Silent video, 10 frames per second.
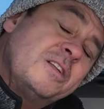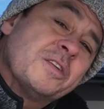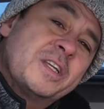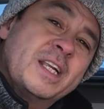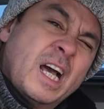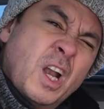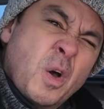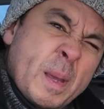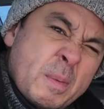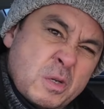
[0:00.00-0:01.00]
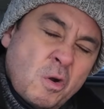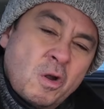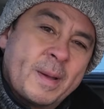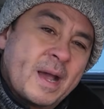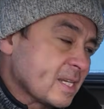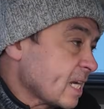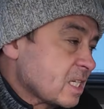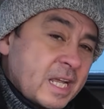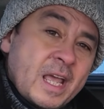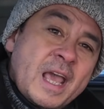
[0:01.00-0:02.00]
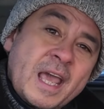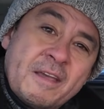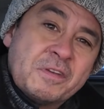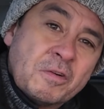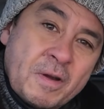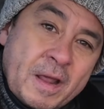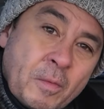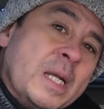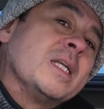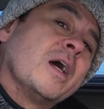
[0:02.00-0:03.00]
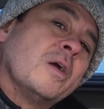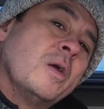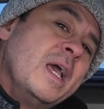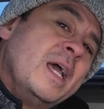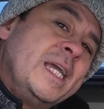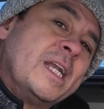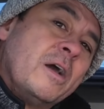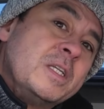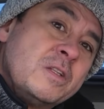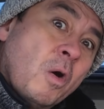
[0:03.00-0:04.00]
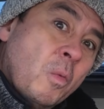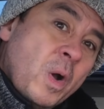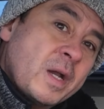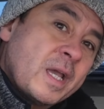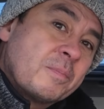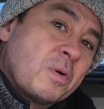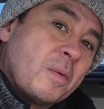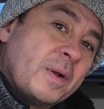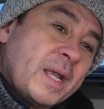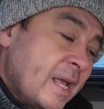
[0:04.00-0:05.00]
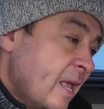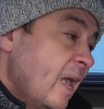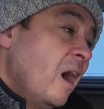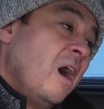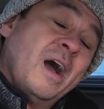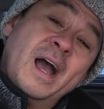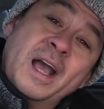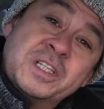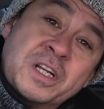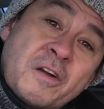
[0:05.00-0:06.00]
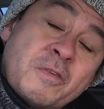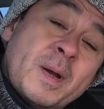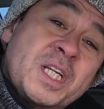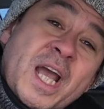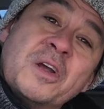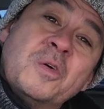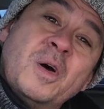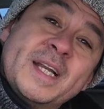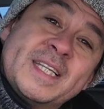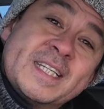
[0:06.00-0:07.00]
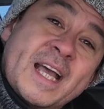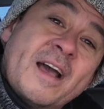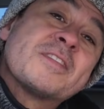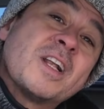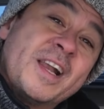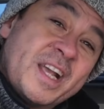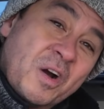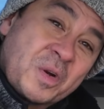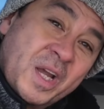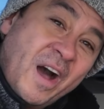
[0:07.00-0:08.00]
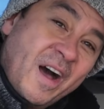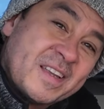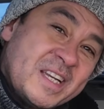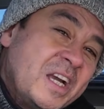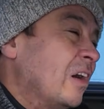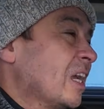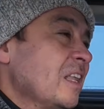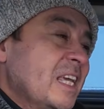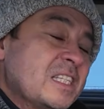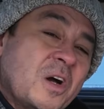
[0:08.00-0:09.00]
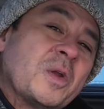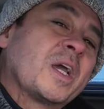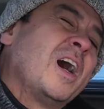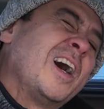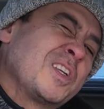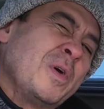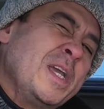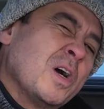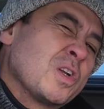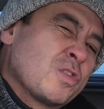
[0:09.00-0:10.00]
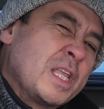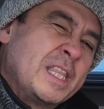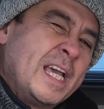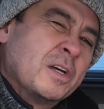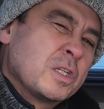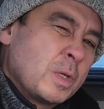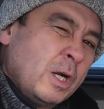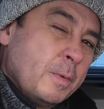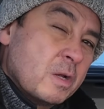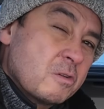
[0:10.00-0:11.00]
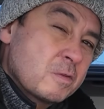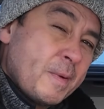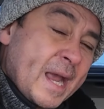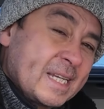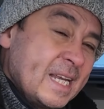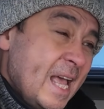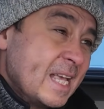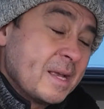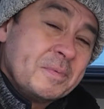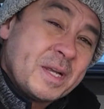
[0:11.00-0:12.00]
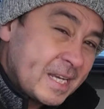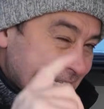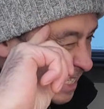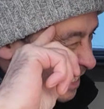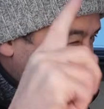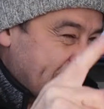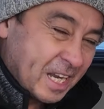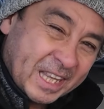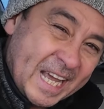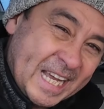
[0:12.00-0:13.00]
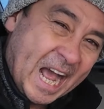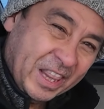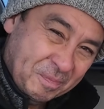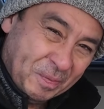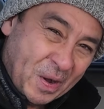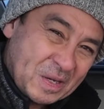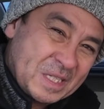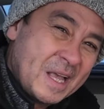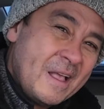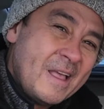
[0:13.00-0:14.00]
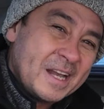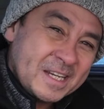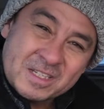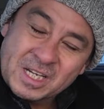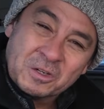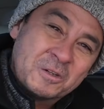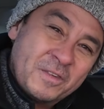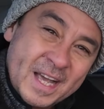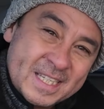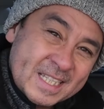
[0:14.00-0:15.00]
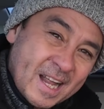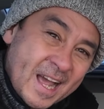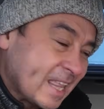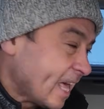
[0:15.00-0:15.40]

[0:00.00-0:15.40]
not something that a lot of people talk about, is actually if your rear window, you know, is not working properly. As you know from my channel, I tend to have slightly older cars, and you've got to give these older cars, well, you've got to treat the elders with a little bit of respect. Sometimes you need to kind of think out the box and use little devices like